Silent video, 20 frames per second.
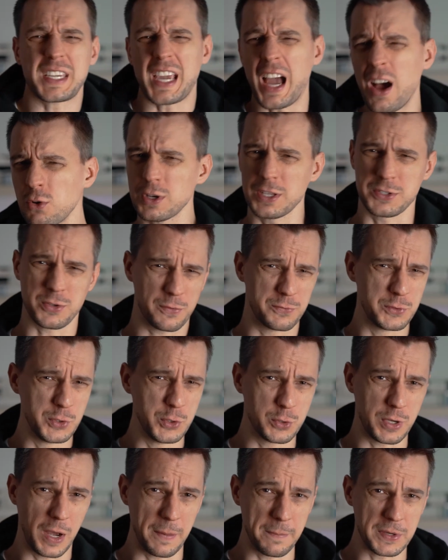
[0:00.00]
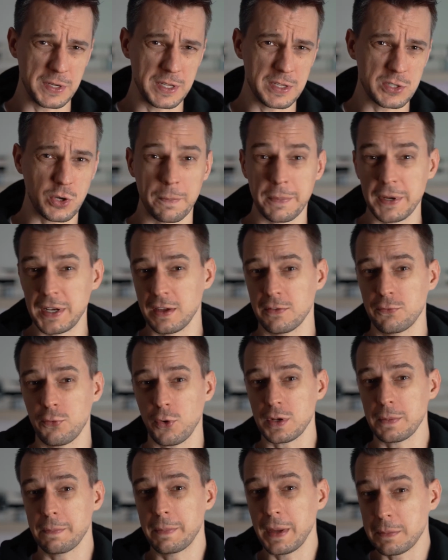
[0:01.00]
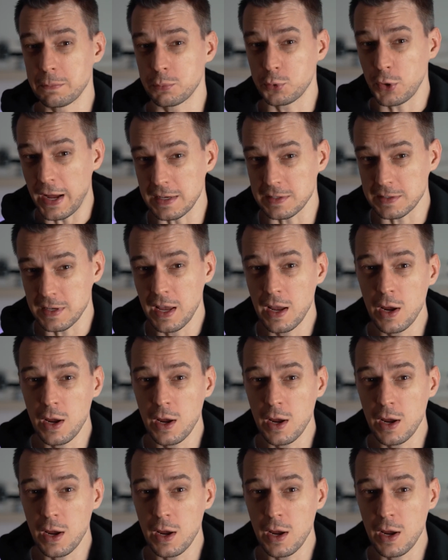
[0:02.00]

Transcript: countless of new companies competing for the big prize,